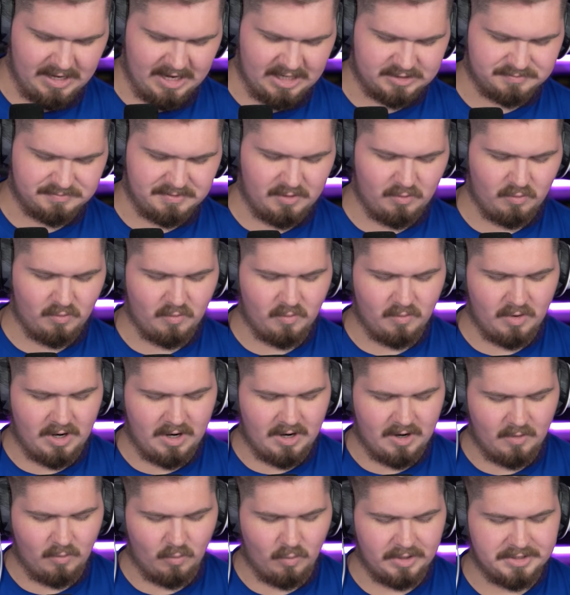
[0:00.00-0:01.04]
asked me,
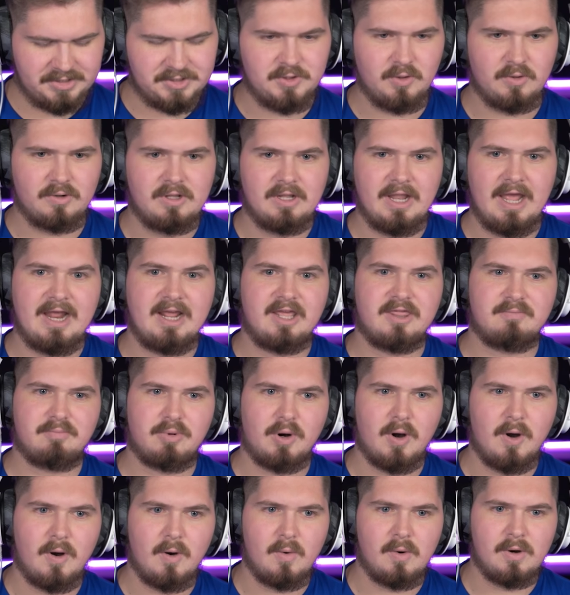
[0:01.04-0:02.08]
uh, what's your length,
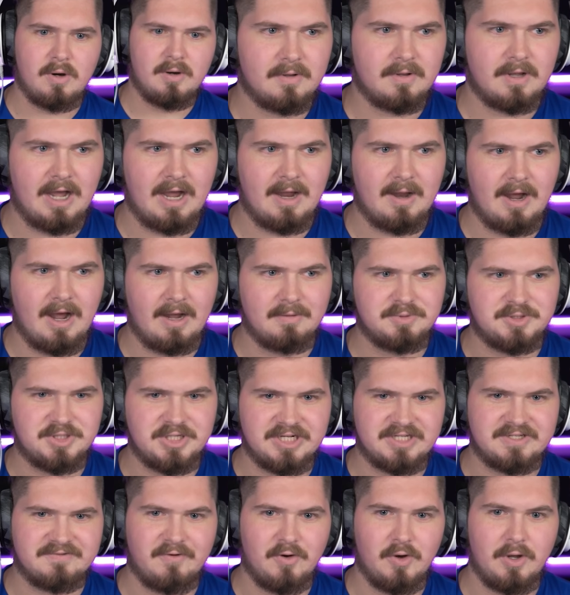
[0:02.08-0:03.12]
bro? I- I'm
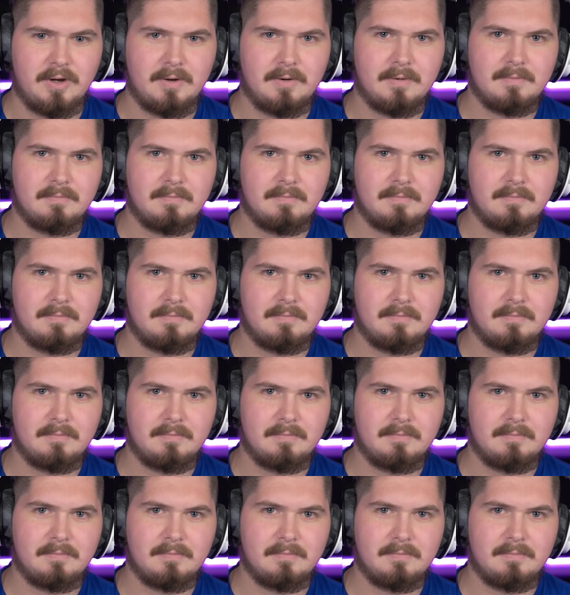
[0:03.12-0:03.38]
six foot.